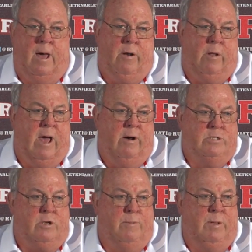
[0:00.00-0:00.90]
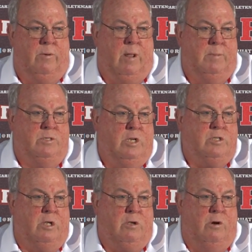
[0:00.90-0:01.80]
I don't know how it's going to be when I'm an
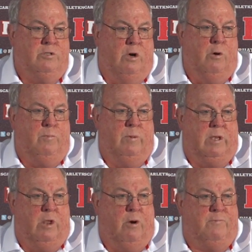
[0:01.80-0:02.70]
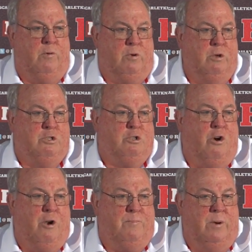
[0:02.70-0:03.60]
assistant coach. I hope we get off to a good
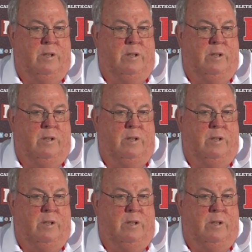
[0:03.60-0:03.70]
start.